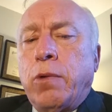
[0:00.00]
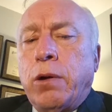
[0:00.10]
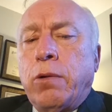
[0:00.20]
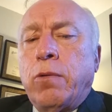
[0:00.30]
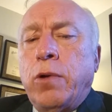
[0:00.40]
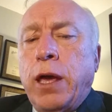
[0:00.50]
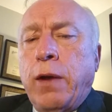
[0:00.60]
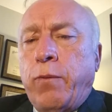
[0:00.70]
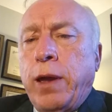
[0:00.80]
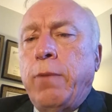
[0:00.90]
where
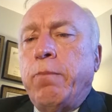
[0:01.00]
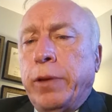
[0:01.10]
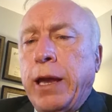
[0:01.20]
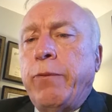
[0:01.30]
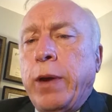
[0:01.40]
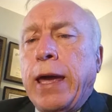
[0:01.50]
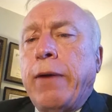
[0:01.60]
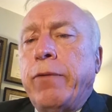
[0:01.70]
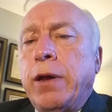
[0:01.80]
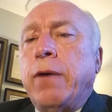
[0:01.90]
if we believe we
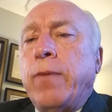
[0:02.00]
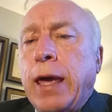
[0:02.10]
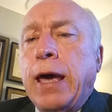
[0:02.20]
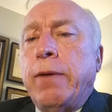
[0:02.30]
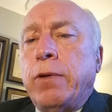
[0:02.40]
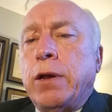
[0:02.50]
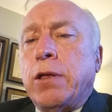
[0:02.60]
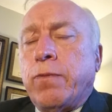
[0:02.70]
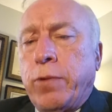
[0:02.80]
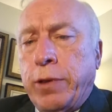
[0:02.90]
have enough
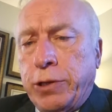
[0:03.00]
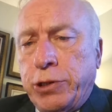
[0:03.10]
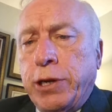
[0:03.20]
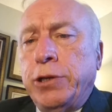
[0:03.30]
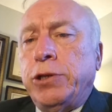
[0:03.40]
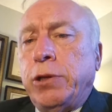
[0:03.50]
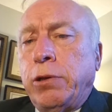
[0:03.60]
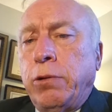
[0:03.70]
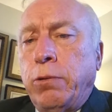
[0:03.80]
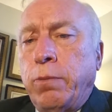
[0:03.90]
evidence for the judge
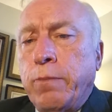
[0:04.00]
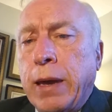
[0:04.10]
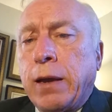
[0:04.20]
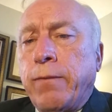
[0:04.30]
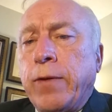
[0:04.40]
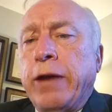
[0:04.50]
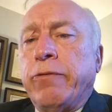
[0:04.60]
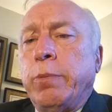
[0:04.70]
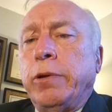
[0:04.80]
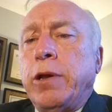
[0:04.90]
to make a
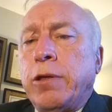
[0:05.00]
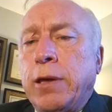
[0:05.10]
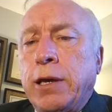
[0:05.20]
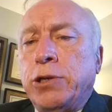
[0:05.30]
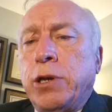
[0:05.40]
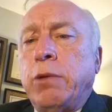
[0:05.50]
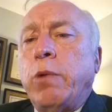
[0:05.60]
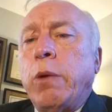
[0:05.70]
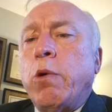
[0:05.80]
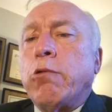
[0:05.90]
favorable decision,
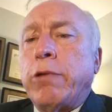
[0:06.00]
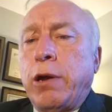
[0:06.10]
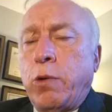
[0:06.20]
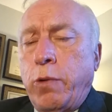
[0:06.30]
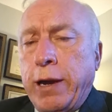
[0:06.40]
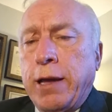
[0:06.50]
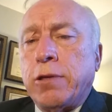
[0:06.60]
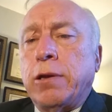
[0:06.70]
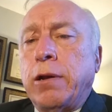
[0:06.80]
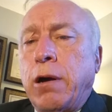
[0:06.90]
we will
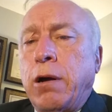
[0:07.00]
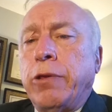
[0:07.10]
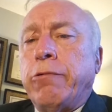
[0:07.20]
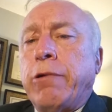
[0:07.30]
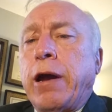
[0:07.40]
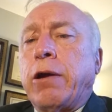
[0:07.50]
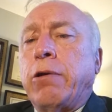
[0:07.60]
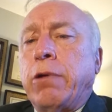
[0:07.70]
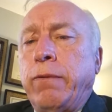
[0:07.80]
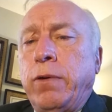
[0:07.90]
request an
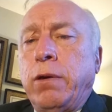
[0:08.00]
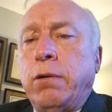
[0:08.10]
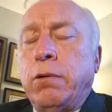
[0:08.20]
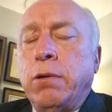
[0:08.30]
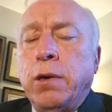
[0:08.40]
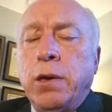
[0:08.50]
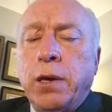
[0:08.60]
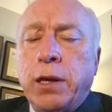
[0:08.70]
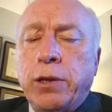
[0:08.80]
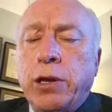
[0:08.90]
on-the-record review.
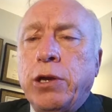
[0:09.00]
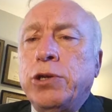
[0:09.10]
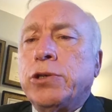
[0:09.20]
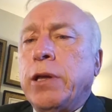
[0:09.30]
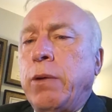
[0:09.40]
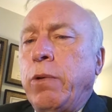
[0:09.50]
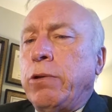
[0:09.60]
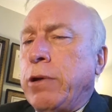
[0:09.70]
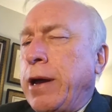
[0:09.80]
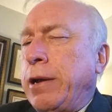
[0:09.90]
And usually we
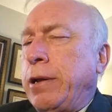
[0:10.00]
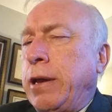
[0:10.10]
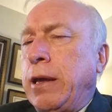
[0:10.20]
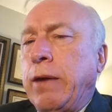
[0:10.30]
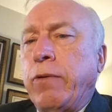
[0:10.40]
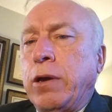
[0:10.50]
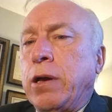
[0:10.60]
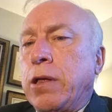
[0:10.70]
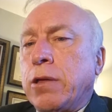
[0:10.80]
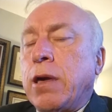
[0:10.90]
try to give a
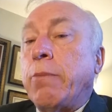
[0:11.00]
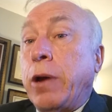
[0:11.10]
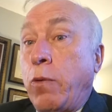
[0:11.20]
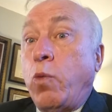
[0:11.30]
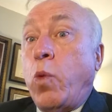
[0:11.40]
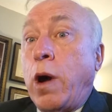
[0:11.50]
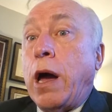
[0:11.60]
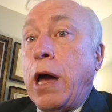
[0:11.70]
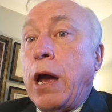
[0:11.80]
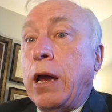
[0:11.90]
good summary of
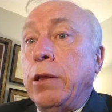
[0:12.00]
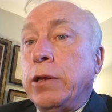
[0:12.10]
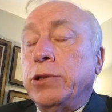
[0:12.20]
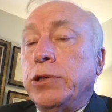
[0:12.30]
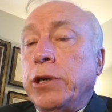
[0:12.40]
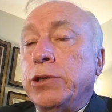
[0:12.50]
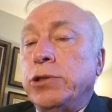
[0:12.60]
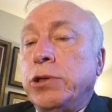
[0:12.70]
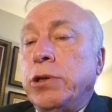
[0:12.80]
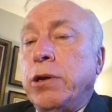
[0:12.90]
why the judge
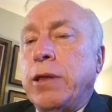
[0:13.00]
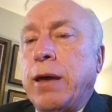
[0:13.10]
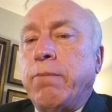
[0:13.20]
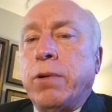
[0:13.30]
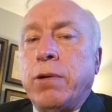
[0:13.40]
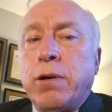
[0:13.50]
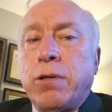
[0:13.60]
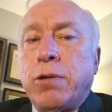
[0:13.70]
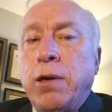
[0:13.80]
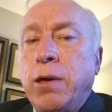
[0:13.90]
should do that,
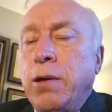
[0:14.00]
because